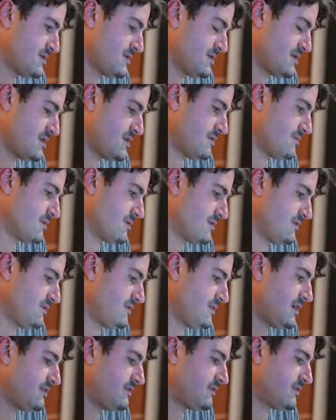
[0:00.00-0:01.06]
There we go.
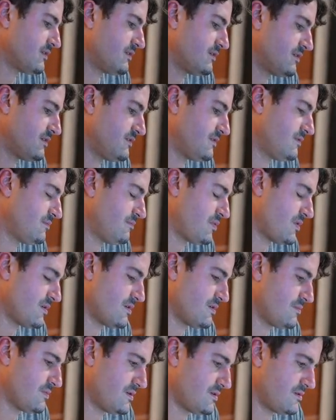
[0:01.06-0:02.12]
See, that's the good
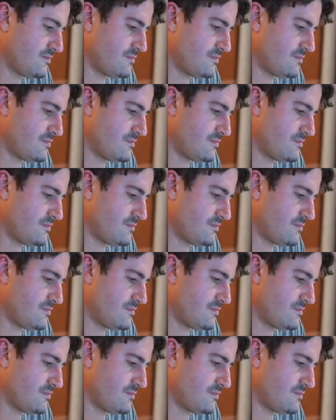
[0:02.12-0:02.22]
part about